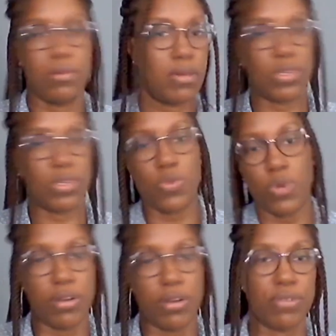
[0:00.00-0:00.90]
just
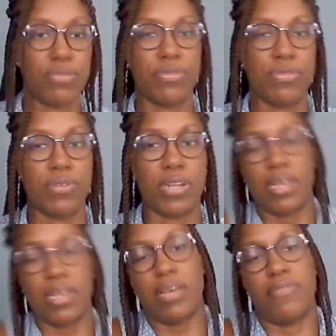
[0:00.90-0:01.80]
walking along the road and I
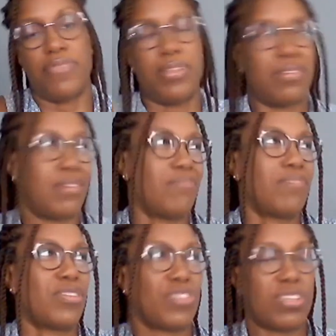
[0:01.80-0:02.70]
get a feeling, no,
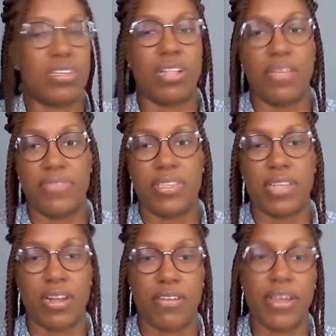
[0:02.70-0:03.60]
I should turn left
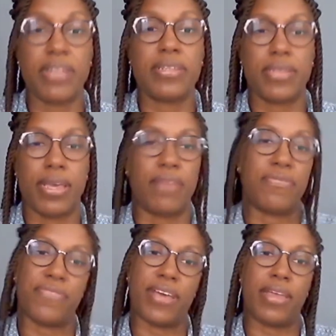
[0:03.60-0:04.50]
instead of right. Yeah,
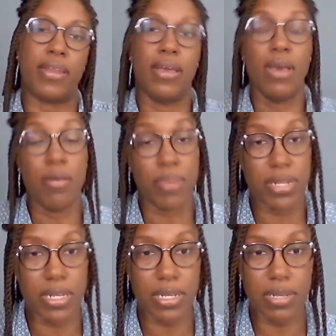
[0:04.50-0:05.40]
fine. But
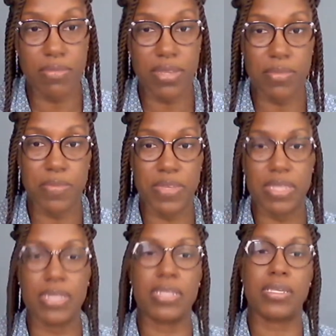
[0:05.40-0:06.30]
in terms of my
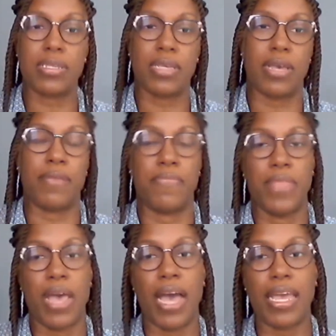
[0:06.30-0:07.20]
business, yeah,
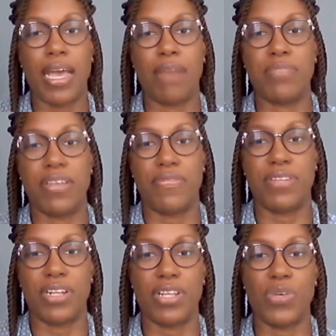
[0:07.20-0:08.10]
I am
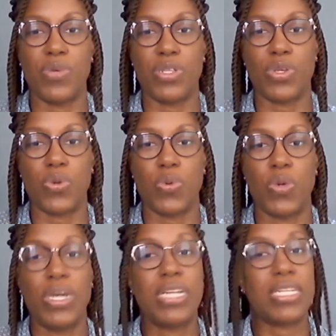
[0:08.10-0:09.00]
definitely going to go
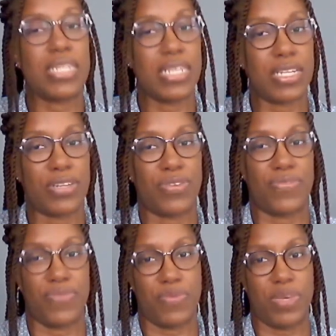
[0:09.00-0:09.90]
the data
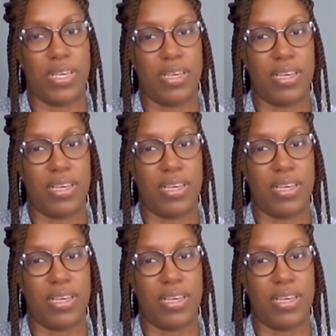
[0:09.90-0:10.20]
driven way.